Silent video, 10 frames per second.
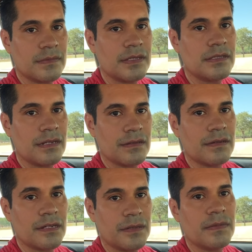it's a lot
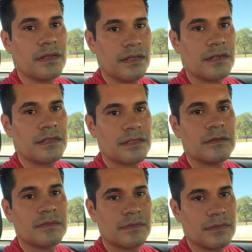of help I think
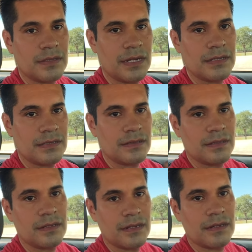it's that's
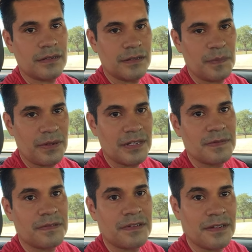a good plus
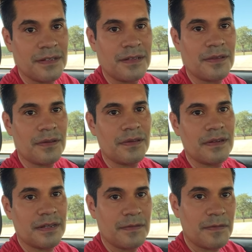for
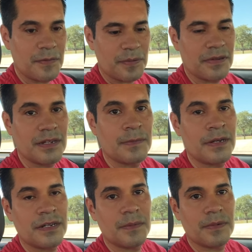Toyota for putting a
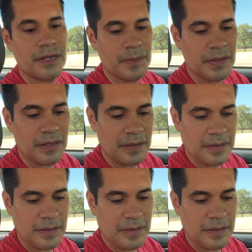backup camera